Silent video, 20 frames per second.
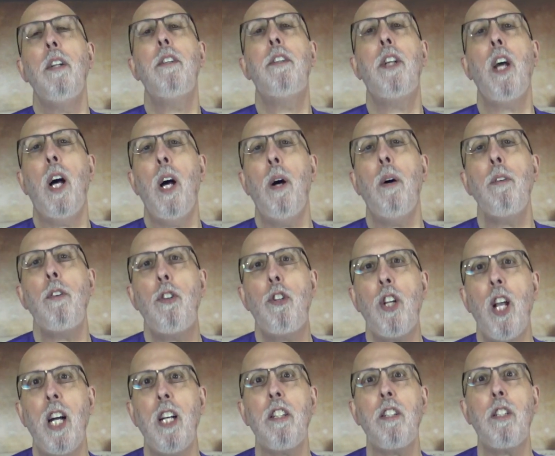don't
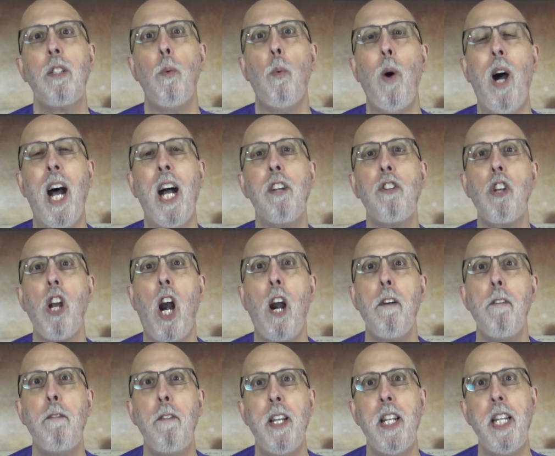just watch
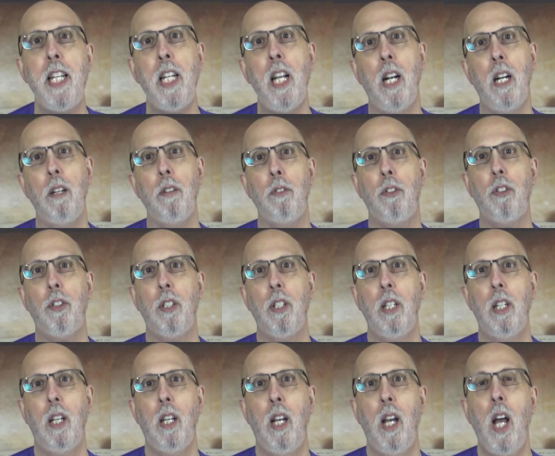our videos.
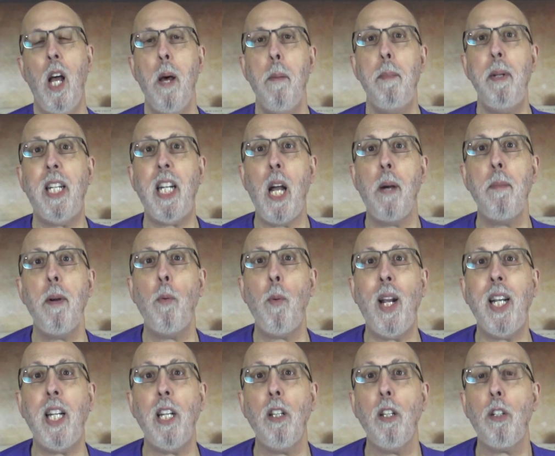Become a
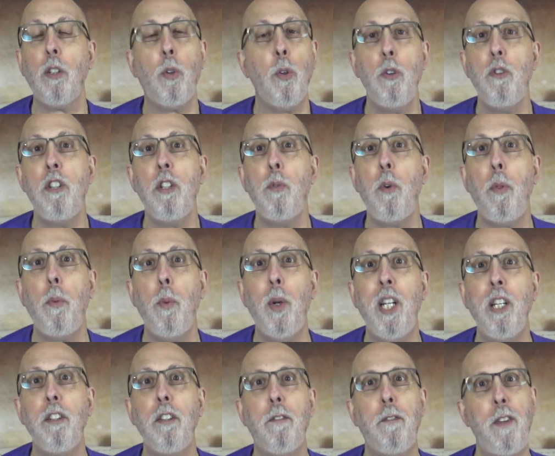regular Cruising with
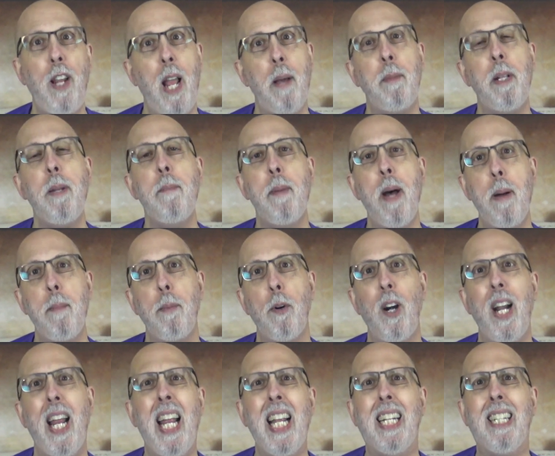Wheels family
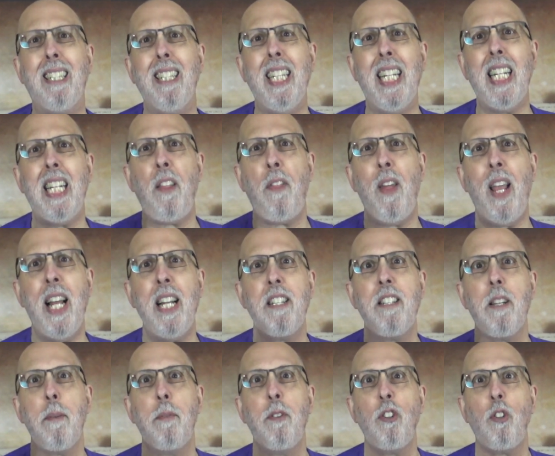member and click that
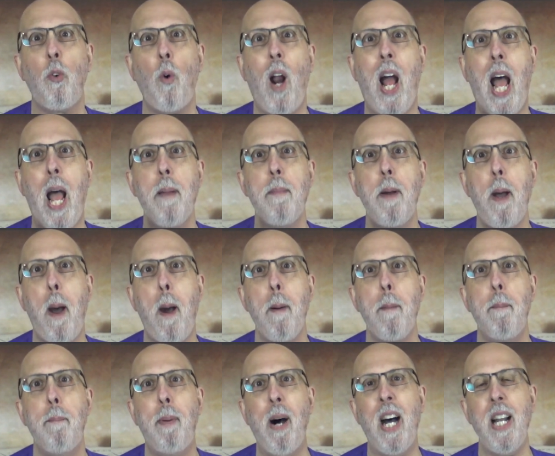subscribe
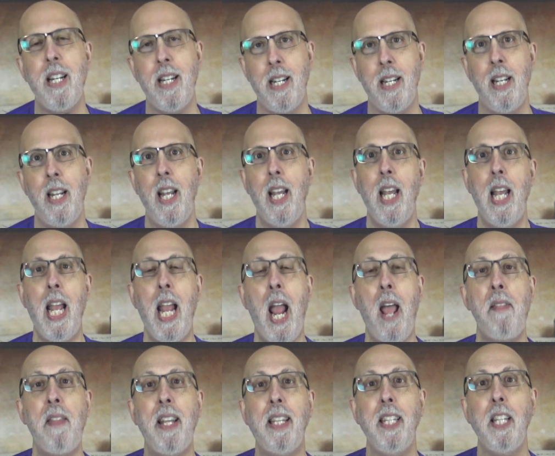button
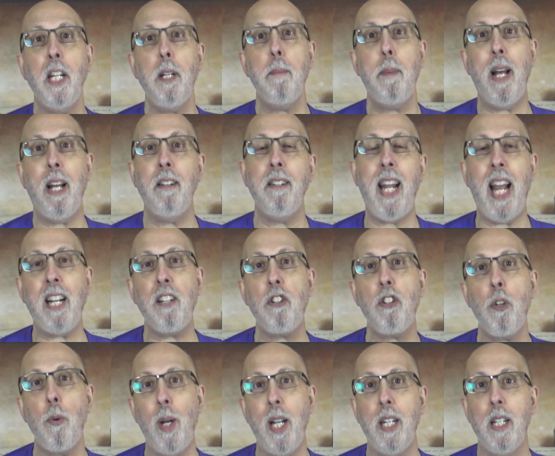and that little bell next
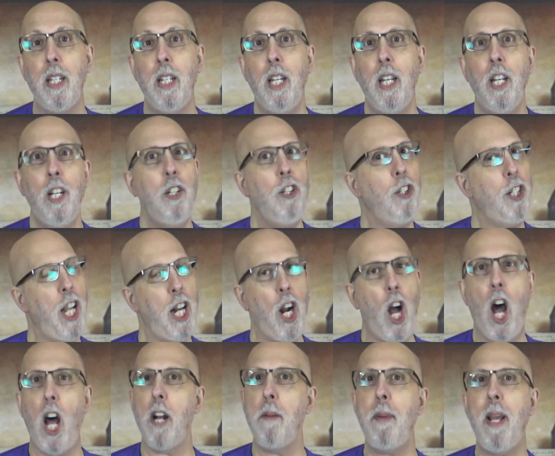to it. You'll get
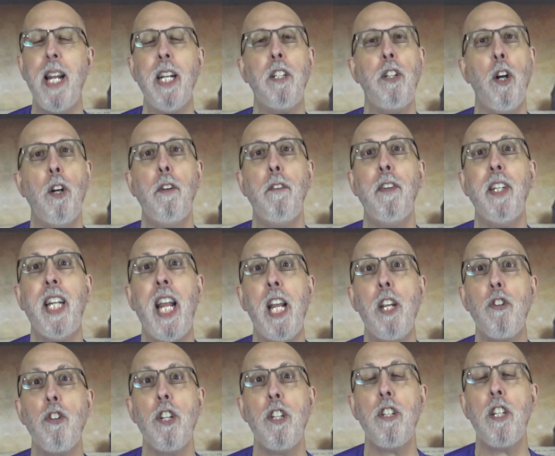automatic
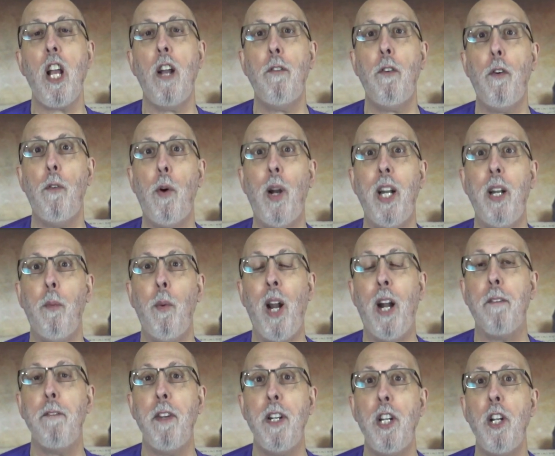notifications of when
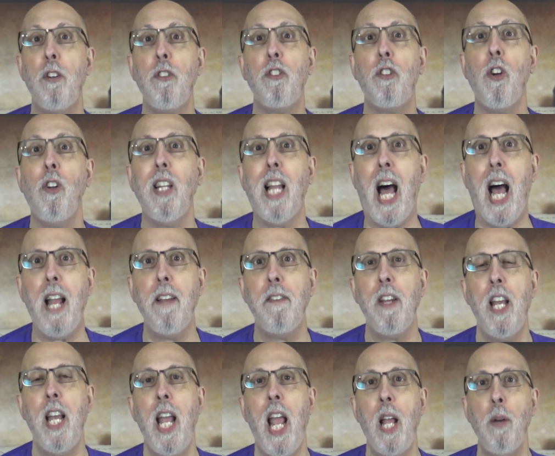our videos go live
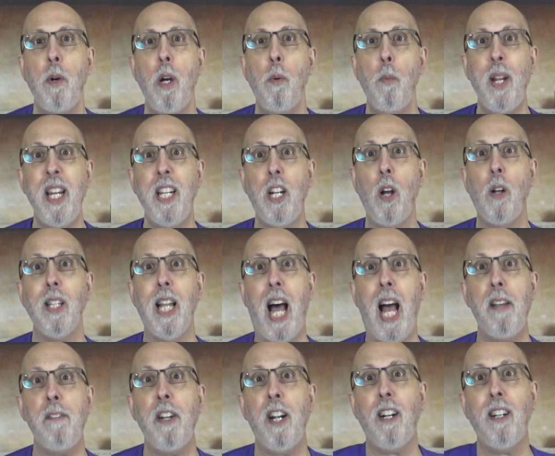and when we go
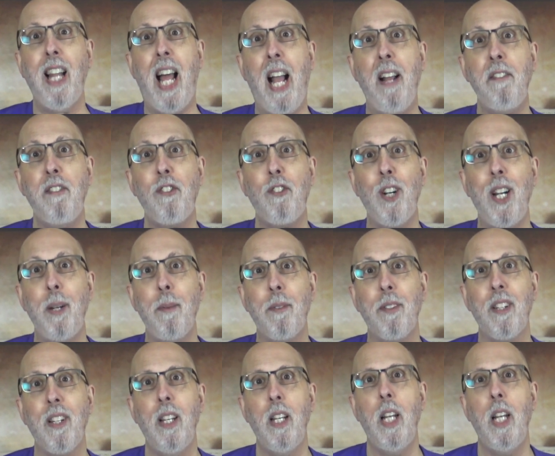live in our live
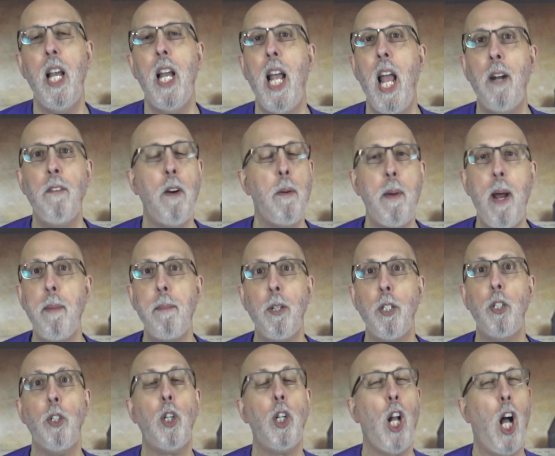streams. And remember,
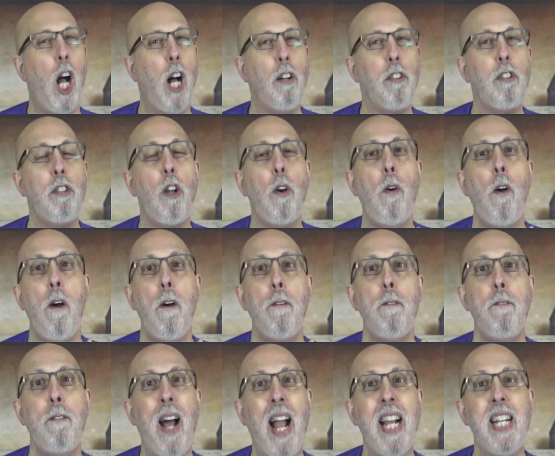you can also
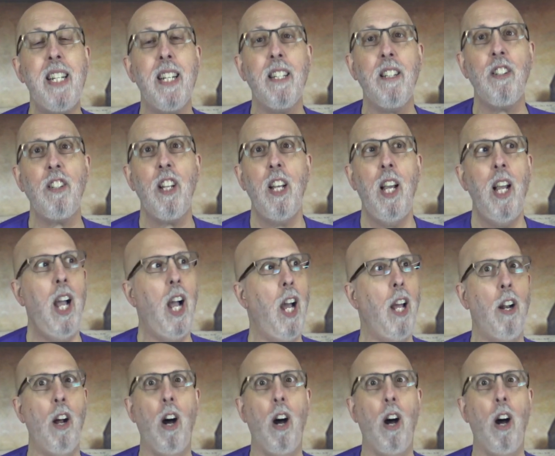find us on